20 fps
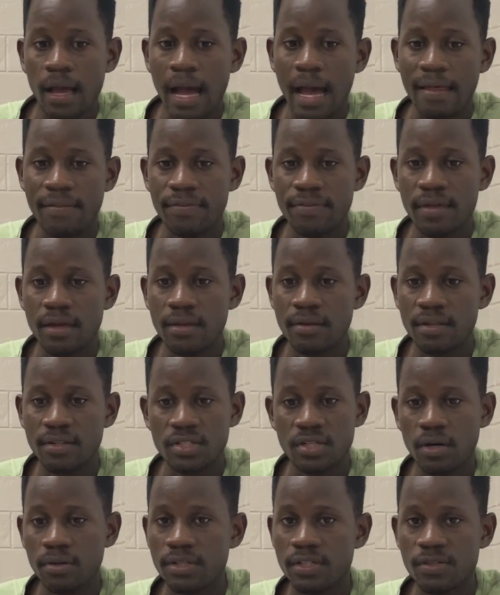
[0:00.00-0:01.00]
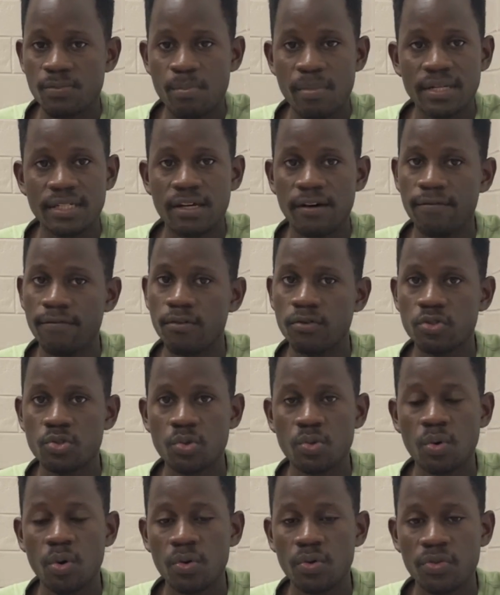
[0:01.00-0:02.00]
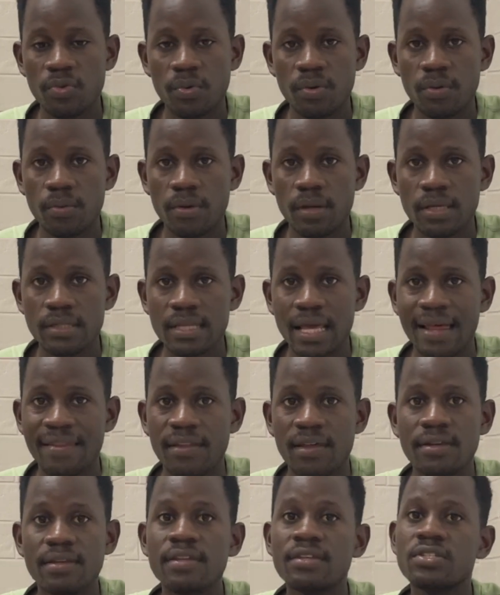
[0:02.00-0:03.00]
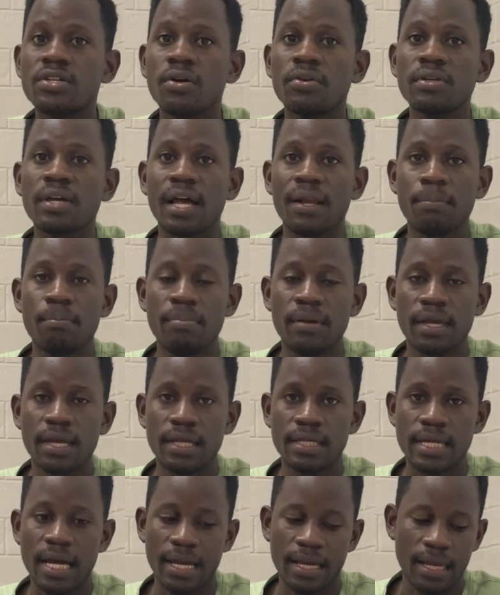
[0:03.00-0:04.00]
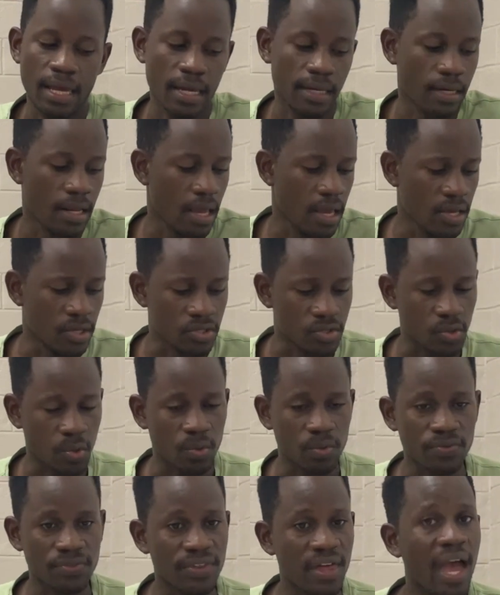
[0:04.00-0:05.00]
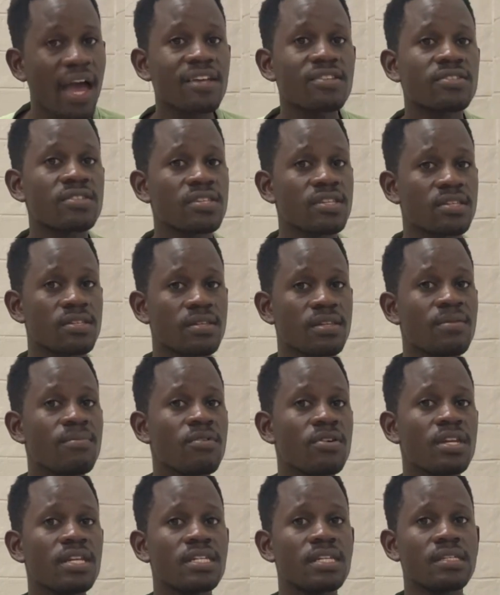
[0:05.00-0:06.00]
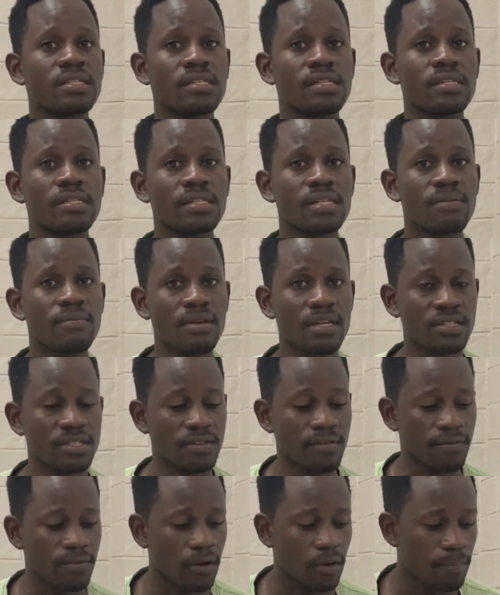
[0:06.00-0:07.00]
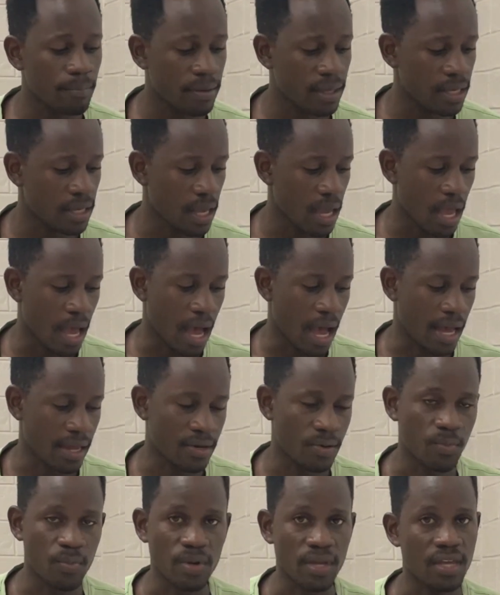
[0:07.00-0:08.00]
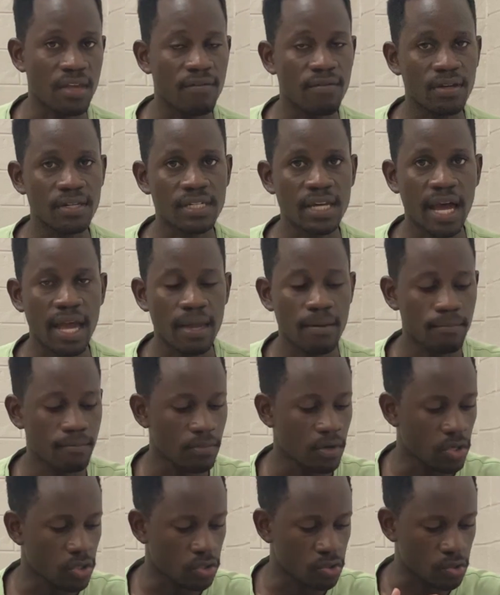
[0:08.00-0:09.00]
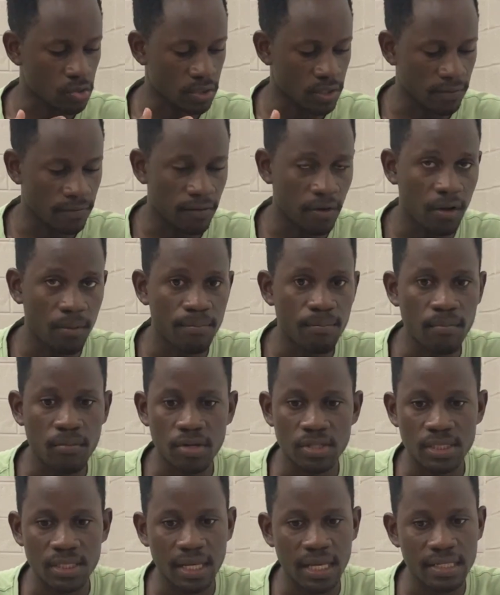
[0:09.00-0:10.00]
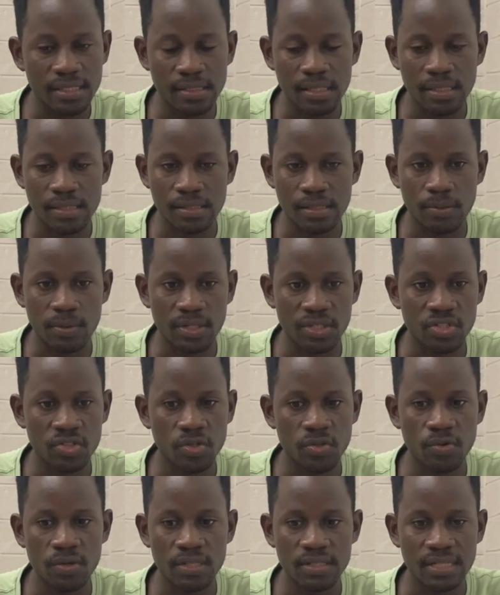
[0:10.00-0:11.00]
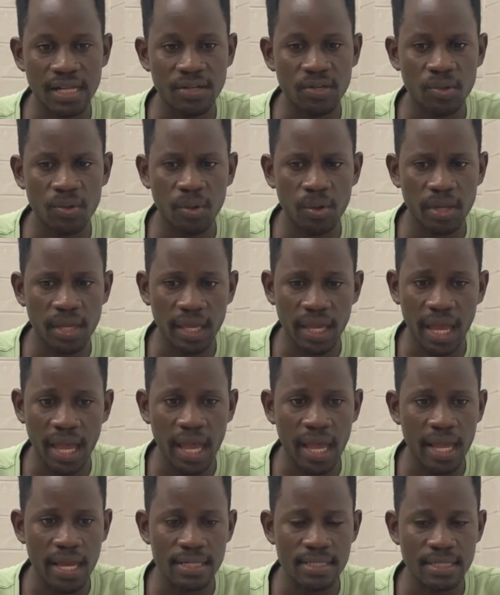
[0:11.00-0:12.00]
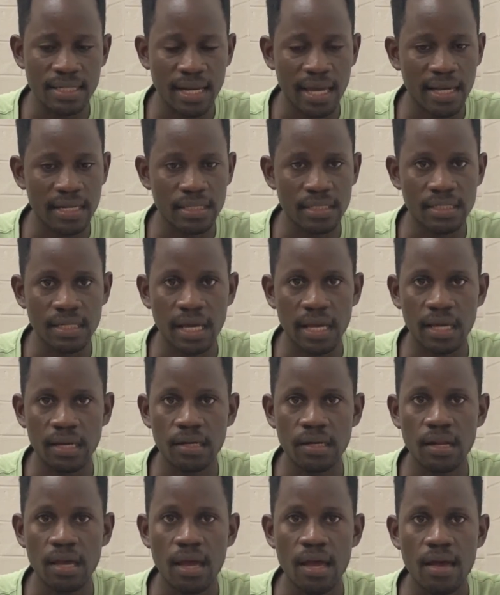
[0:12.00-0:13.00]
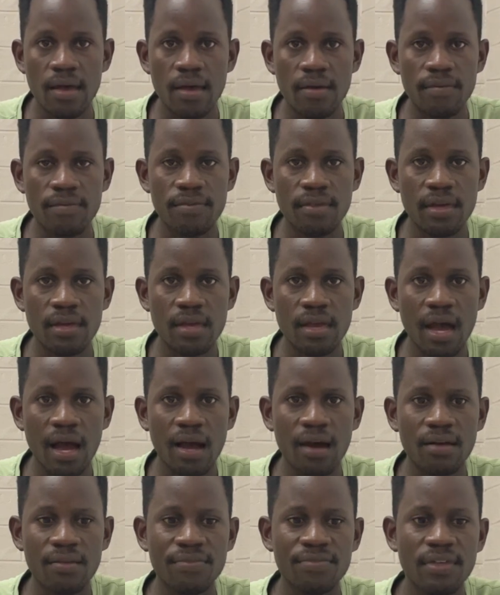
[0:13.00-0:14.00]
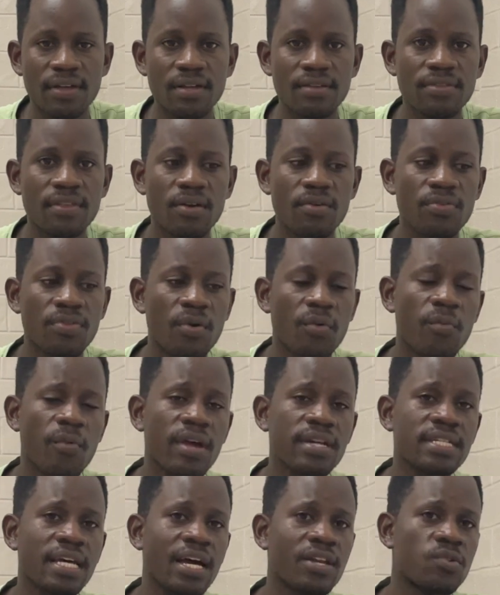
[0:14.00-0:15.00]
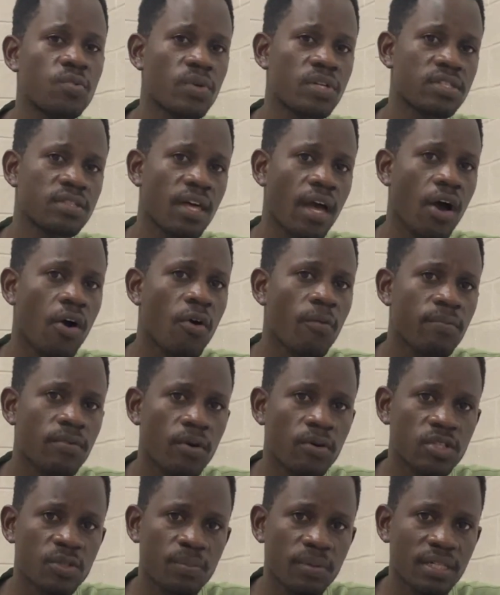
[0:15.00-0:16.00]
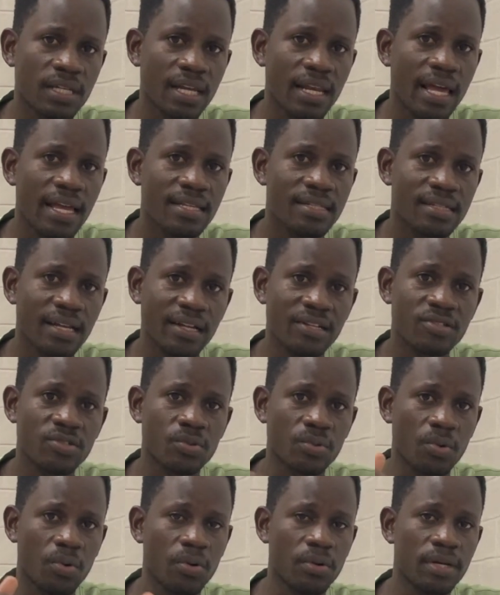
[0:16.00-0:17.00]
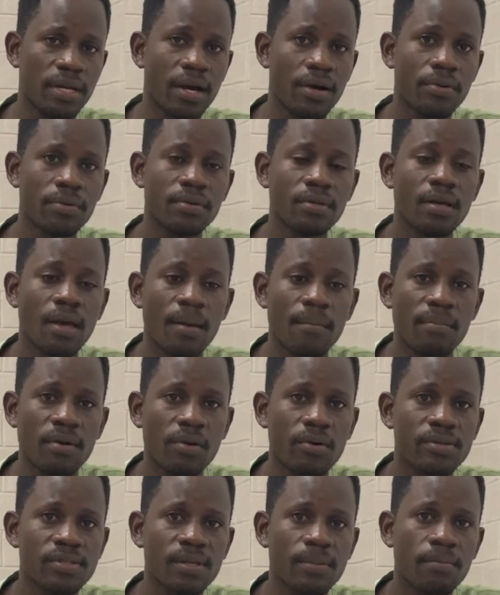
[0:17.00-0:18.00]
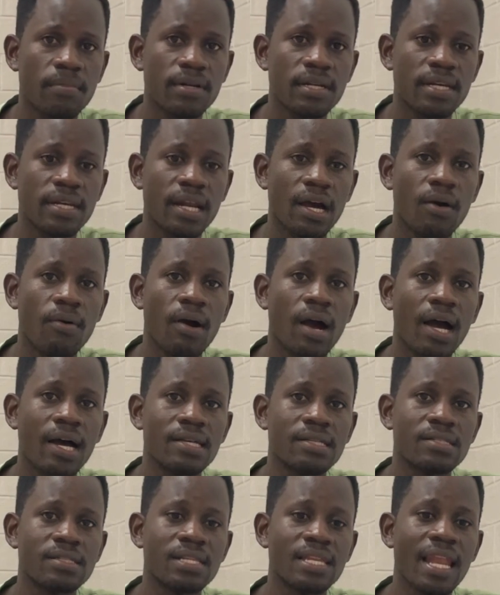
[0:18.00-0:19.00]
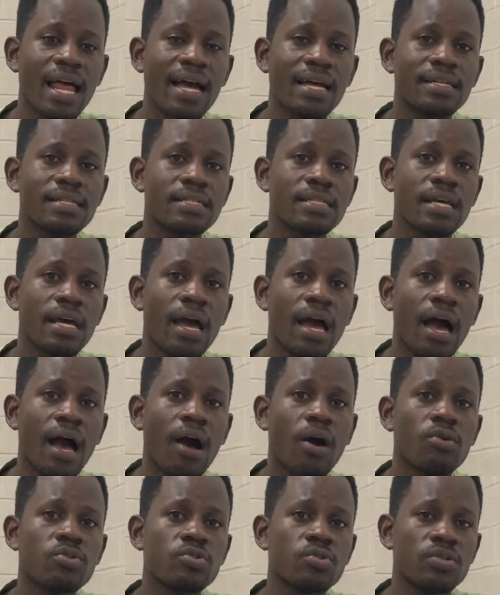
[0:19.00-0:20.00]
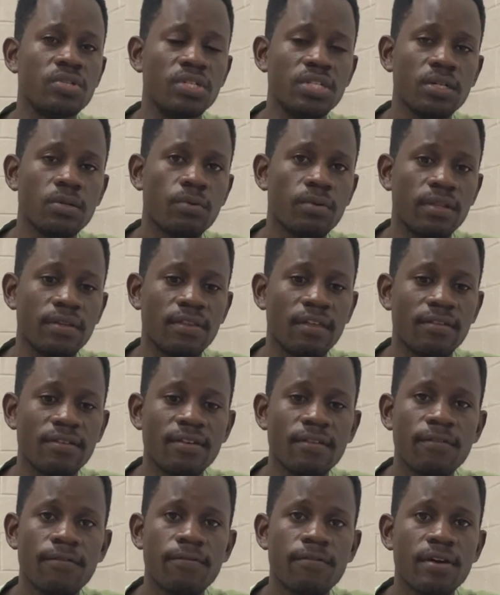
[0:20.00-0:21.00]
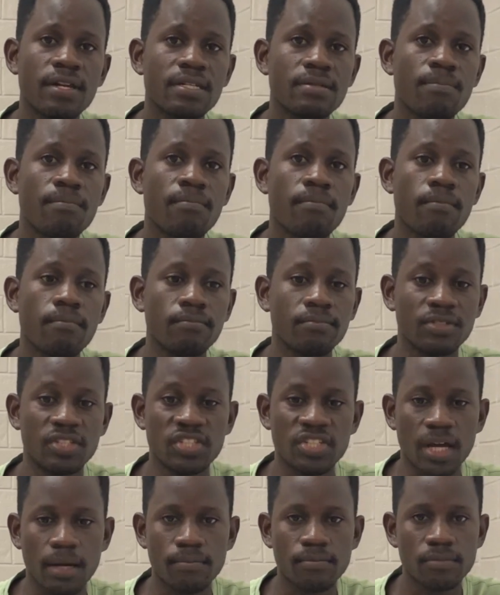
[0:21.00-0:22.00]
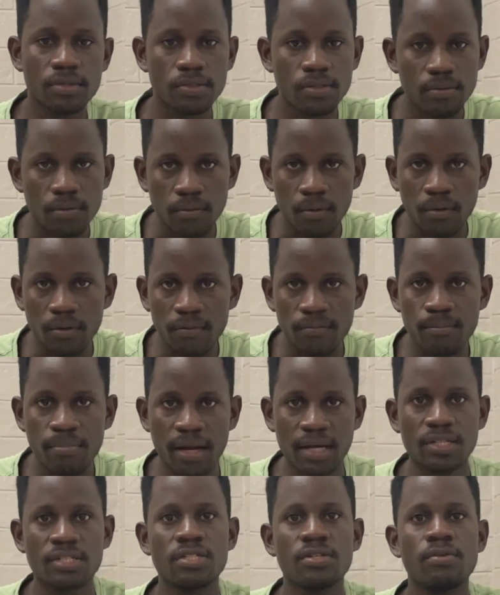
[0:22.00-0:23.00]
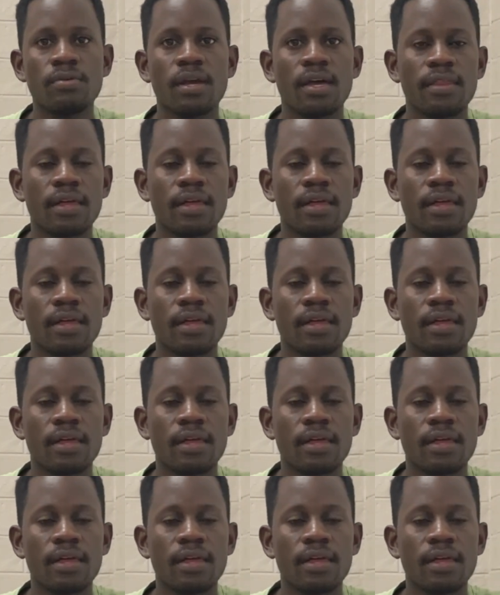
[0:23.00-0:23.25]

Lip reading: and then the child is better for 2 or 3 weeks, and then the child can pick it again. So their immunity system is developing, and we give it time to develop. In most cases, when children start clocking 8, 9, 10, the rate at which they are hospitalized has to go down, because the body now has learned how to deal with the different germs or bacteria